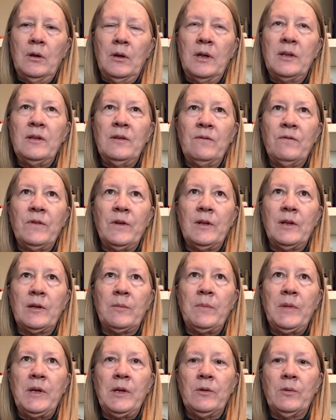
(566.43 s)
I didn't feel
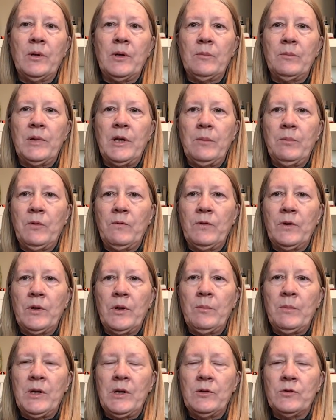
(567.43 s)
like being around people very
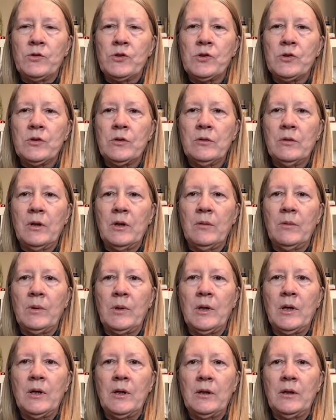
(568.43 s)
much. I would
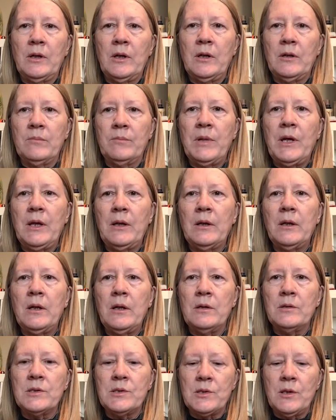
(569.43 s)
kind of get panicky
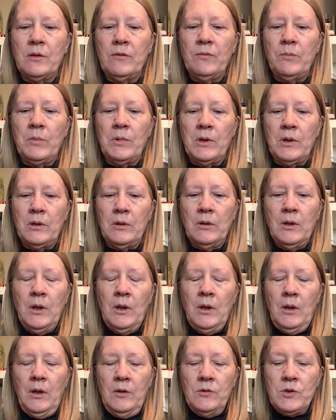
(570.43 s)
and stuff, but
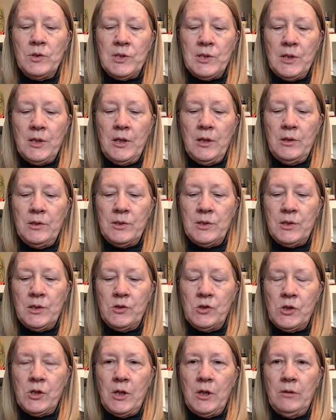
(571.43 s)
just sitting and
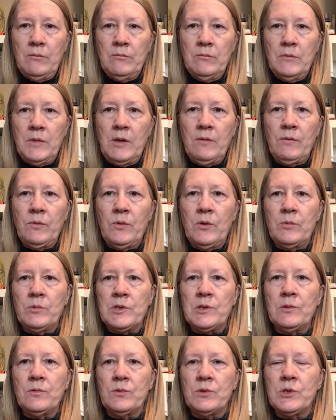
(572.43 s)
stitching, even though I was
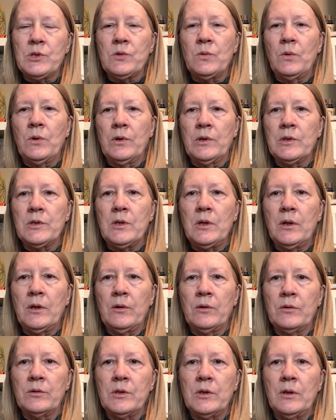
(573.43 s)
a little sore and
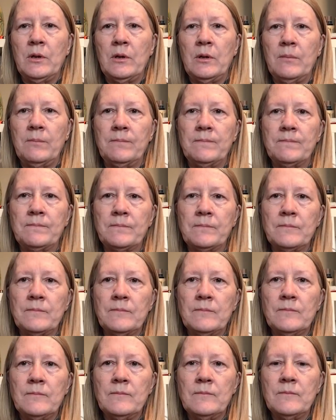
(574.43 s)
tired,
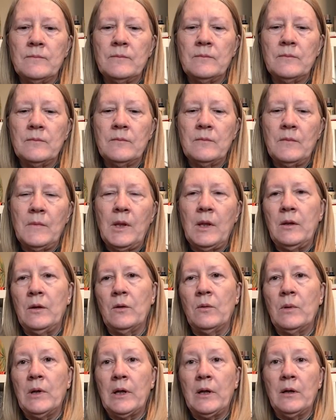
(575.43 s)

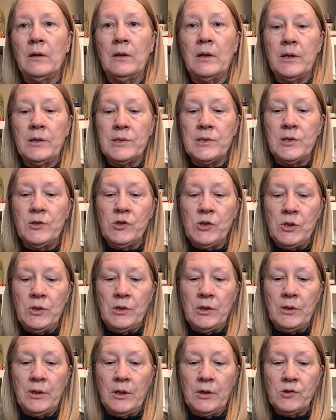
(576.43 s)
I got a lot of stitching
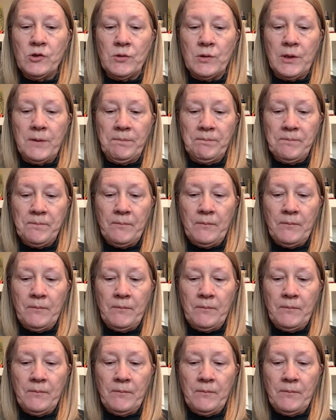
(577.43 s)
done, actually.